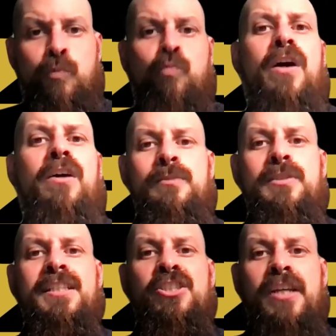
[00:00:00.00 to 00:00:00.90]
Welcome
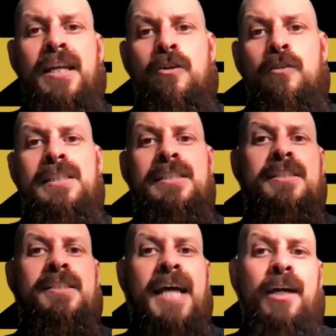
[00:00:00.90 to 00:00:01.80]
to the channel. This
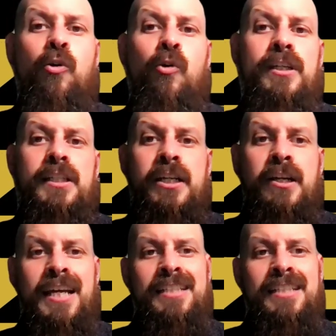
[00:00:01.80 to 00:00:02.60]
is Zach Gordon here,